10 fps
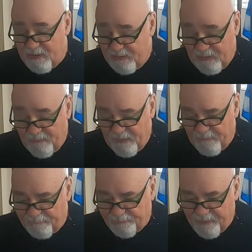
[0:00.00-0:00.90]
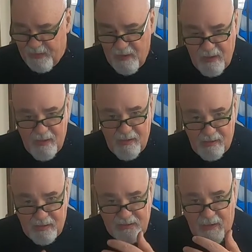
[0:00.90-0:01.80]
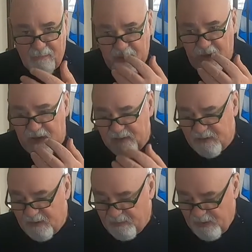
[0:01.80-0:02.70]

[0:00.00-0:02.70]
It's lovely. There is that bitterness at the